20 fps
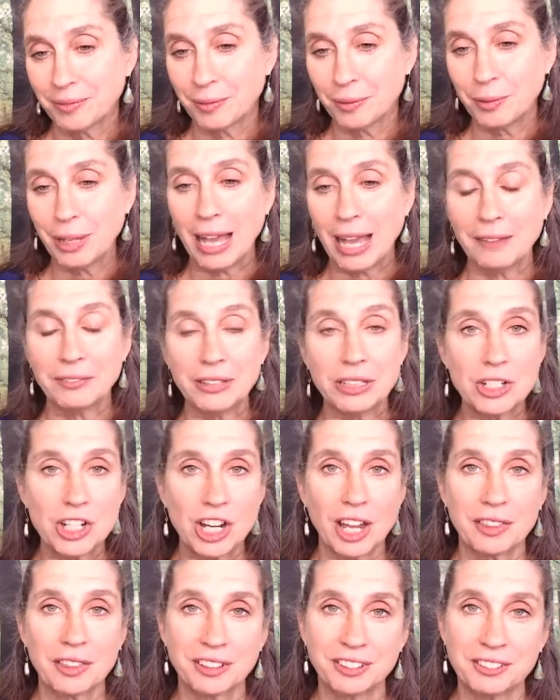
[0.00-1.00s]
We have each
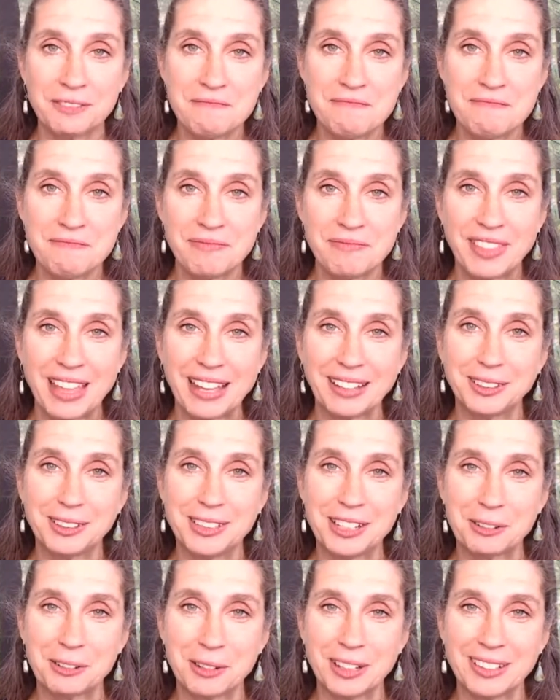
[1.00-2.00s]
other. Thanks,
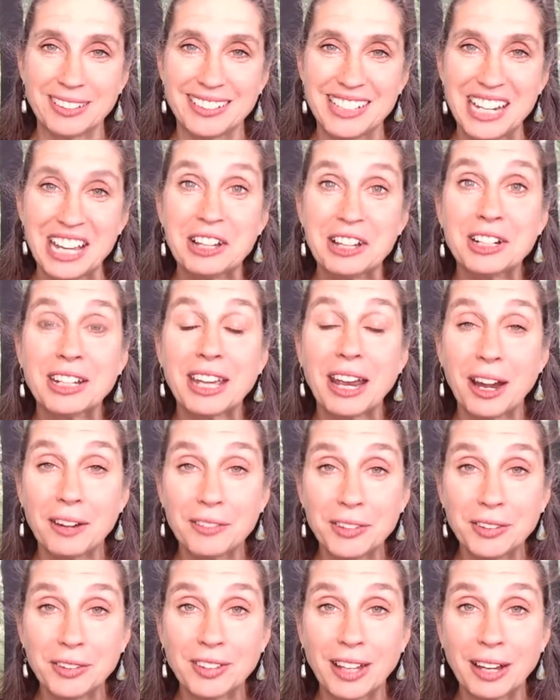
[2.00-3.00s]
dear ones. Take good care of
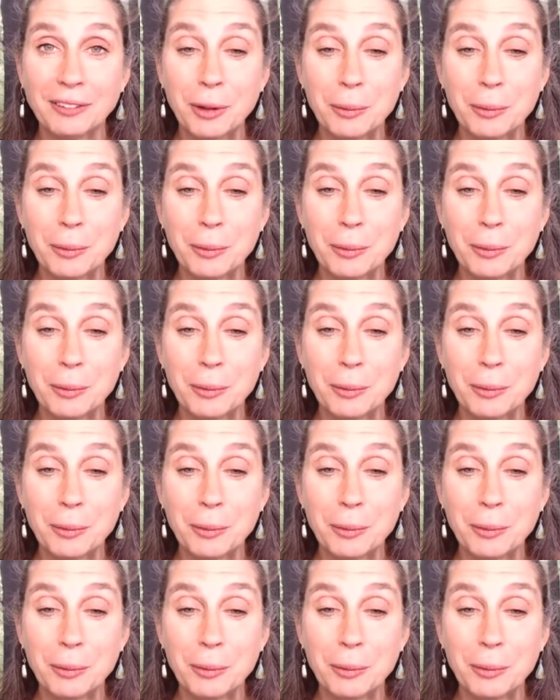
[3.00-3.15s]
yourself.